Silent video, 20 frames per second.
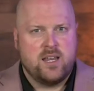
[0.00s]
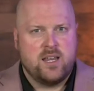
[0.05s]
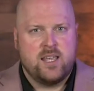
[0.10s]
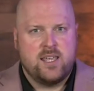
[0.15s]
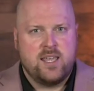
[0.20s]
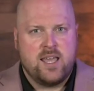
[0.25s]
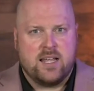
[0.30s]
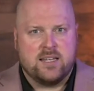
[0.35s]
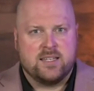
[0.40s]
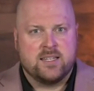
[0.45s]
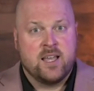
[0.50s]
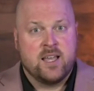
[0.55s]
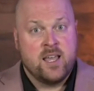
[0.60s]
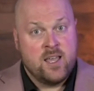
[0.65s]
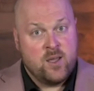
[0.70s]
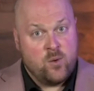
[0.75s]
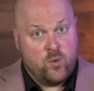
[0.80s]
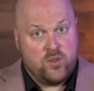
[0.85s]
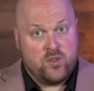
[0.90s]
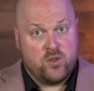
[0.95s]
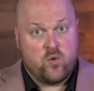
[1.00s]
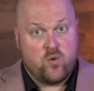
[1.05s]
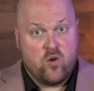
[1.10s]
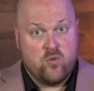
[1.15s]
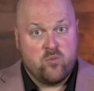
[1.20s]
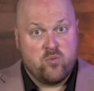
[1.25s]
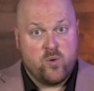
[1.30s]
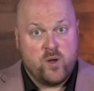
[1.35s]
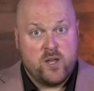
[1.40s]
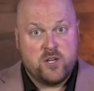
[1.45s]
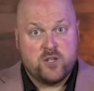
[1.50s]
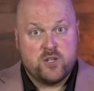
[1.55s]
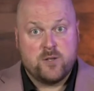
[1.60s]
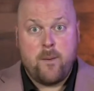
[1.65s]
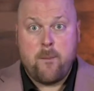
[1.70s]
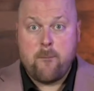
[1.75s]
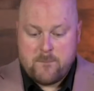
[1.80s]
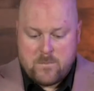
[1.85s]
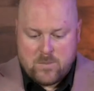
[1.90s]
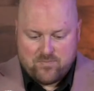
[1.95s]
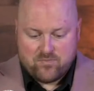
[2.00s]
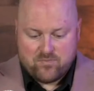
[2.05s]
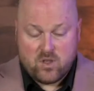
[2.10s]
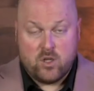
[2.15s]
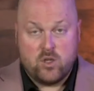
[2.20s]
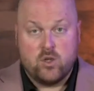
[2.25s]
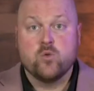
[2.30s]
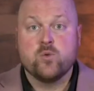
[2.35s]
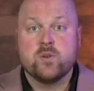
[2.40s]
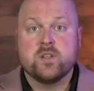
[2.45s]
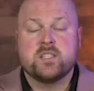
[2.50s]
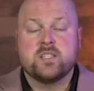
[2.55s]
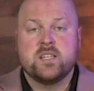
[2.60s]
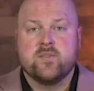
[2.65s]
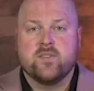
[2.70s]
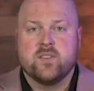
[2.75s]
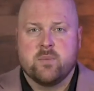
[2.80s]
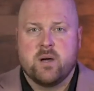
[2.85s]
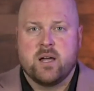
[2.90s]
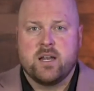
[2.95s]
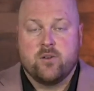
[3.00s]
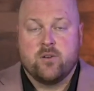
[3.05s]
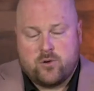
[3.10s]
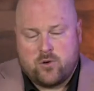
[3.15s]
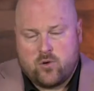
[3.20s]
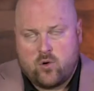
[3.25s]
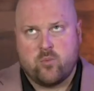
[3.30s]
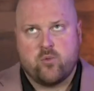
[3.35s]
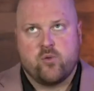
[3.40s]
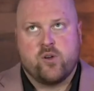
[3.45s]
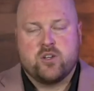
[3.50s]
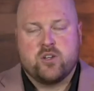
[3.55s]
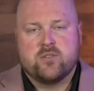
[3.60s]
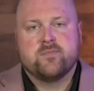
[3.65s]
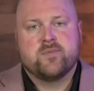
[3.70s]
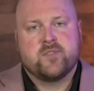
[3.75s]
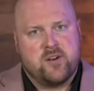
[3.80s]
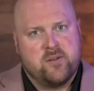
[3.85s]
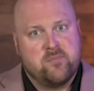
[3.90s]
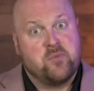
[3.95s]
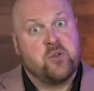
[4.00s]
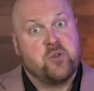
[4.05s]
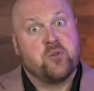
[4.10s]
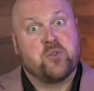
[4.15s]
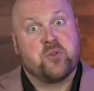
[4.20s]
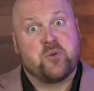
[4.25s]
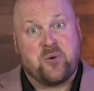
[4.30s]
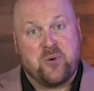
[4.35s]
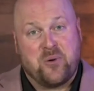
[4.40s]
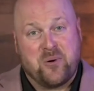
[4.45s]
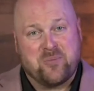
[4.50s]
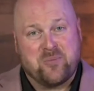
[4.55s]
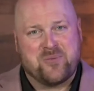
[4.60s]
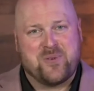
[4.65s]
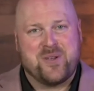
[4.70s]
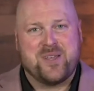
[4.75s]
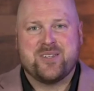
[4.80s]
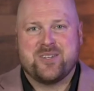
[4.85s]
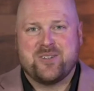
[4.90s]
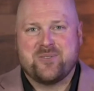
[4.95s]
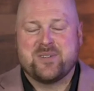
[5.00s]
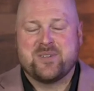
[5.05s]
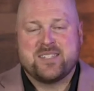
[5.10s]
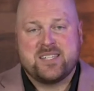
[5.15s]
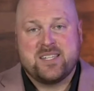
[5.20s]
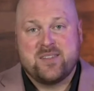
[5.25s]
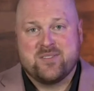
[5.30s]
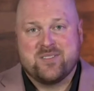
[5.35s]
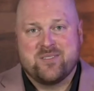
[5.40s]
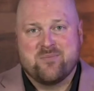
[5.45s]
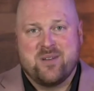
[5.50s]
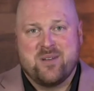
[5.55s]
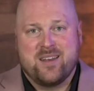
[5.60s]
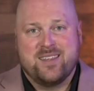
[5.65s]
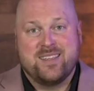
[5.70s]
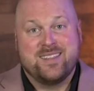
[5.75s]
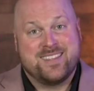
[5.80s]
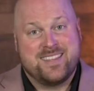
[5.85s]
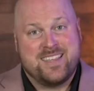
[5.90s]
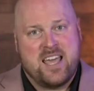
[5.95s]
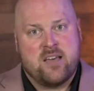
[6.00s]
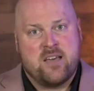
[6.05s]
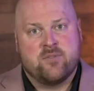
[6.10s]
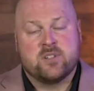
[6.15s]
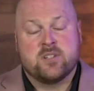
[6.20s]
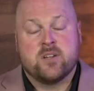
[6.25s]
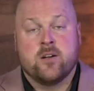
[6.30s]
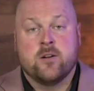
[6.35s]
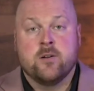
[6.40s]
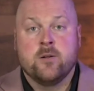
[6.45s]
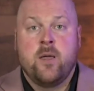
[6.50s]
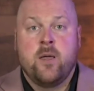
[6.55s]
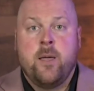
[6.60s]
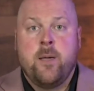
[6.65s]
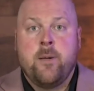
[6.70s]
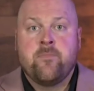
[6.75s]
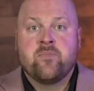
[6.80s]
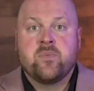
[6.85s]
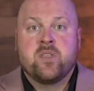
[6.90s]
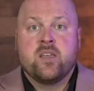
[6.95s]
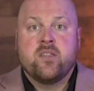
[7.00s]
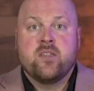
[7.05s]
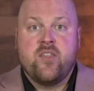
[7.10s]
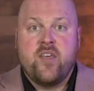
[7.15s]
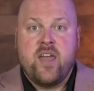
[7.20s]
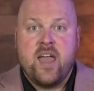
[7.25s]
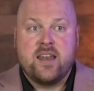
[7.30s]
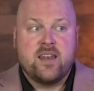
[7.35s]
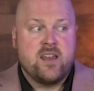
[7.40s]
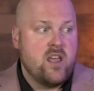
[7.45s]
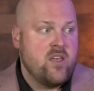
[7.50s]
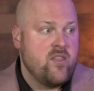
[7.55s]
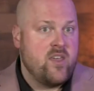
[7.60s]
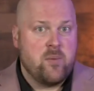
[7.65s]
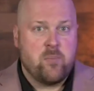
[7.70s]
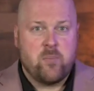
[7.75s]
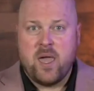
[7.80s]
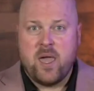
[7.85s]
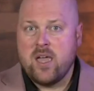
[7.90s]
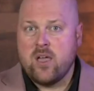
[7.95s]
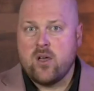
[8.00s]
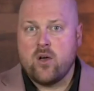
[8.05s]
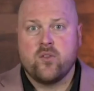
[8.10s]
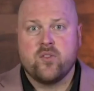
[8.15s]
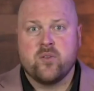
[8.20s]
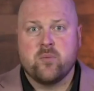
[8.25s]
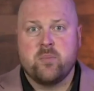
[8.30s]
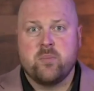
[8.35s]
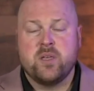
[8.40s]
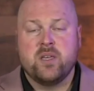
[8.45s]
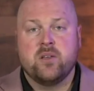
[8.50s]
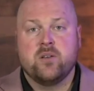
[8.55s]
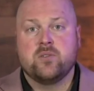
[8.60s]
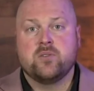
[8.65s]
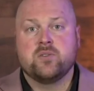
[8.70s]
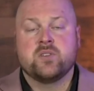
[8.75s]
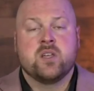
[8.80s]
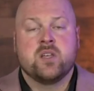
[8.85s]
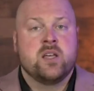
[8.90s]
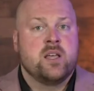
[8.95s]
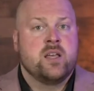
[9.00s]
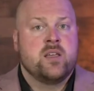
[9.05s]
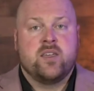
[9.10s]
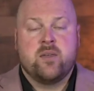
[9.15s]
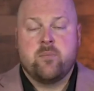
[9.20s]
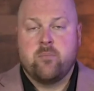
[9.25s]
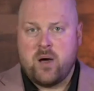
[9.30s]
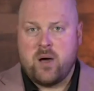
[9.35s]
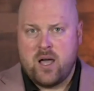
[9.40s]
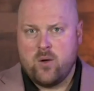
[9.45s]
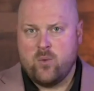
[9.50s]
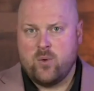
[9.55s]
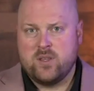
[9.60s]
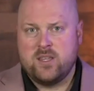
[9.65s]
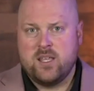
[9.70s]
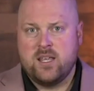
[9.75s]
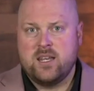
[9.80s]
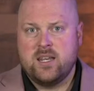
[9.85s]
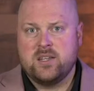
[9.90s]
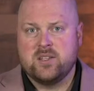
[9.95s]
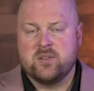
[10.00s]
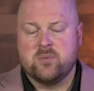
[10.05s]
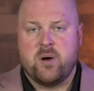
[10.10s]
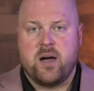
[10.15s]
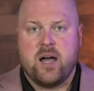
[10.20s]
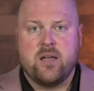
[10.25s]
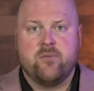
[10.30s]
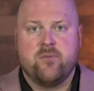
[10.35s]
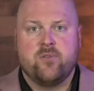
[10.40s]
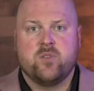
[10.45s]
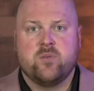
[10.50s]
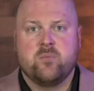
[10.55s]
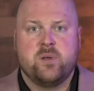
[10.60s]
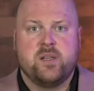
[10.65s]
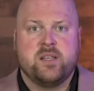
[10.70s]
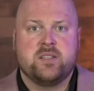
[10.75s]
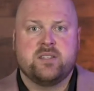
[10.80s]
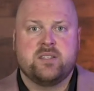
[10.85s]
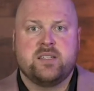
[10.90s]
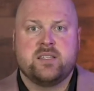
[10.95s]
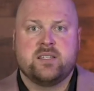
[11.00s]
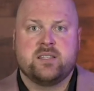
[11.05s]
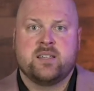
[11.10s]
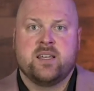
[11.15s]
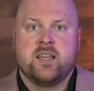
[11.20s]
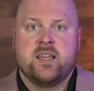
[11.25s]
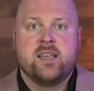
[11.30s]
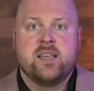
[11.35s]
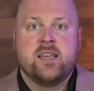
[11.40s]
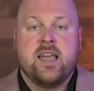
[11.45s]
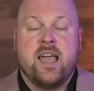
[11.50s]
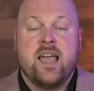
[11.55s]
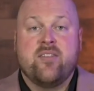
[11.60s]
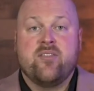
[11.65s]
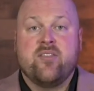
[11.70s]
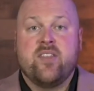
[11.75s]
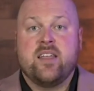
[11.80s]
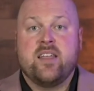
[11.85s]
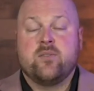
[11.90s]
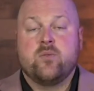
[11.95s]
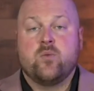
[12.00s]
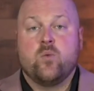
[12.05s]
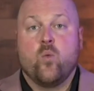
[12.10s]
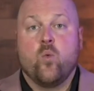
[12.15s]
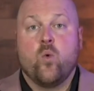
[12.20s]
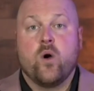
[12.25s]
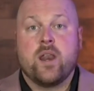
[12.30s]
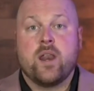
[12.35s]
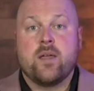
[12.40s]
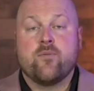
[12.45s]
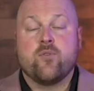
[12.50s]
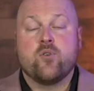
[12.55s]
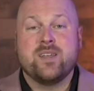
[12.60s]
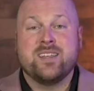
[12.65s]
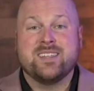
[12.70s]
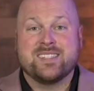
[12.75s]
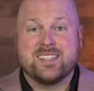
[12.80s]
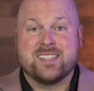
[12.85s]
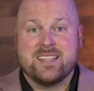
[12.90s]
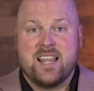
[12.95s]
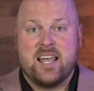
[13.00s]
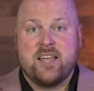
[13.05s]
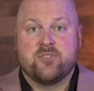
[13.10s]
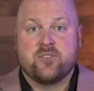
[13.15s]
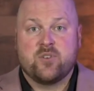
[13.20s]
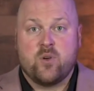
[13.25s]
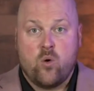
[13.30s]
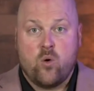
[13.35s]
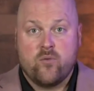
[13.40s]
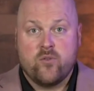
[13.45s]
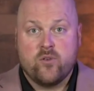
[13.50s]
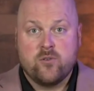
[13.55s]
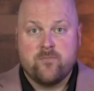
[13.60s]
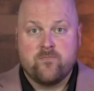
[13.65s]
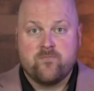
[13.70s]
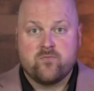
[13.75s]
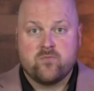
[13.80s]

yet. With a corporation, you receive the money, or corporation, sorry. The corporation receives the money, it's the avatar. Then they pay all the bills, they buy what they need to buy for the business, and then whatever is left over,